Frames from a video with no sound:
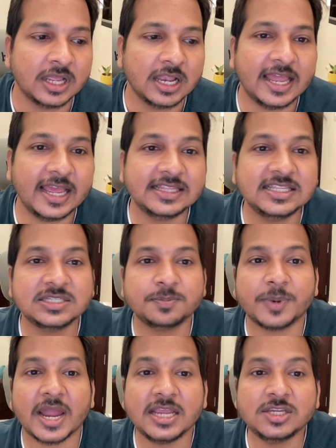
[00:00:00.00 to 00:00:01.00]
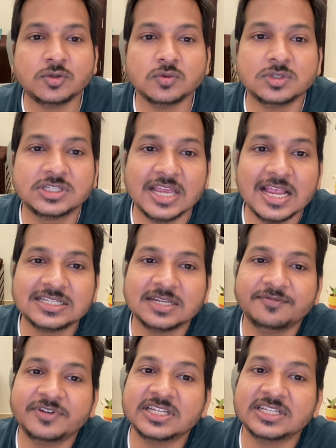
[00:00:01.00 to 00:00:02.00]
Like this price to sales,
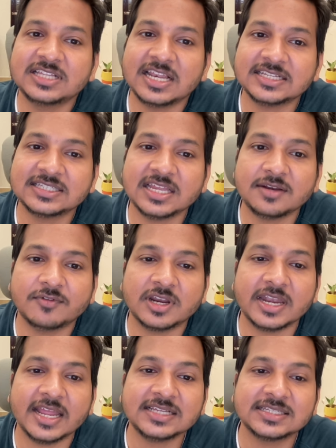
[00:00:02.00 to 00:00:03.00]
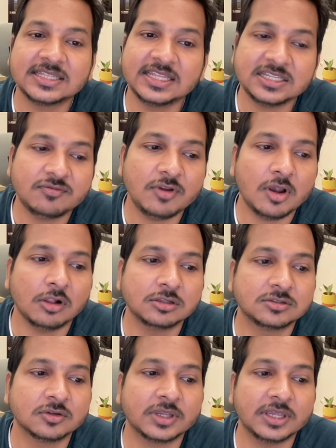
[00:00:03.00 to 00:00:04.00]
if it is less than 1x, this will
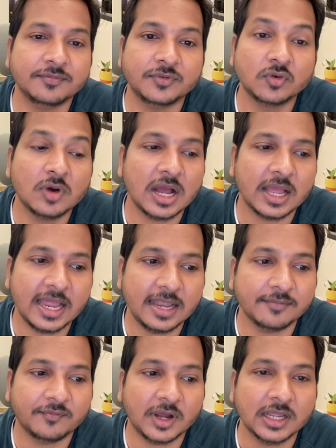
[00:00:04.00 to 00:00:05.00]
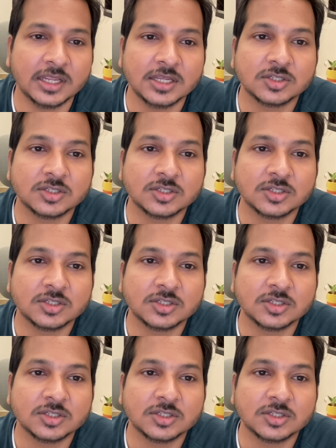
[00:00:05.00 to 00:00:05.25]
also give you alpha.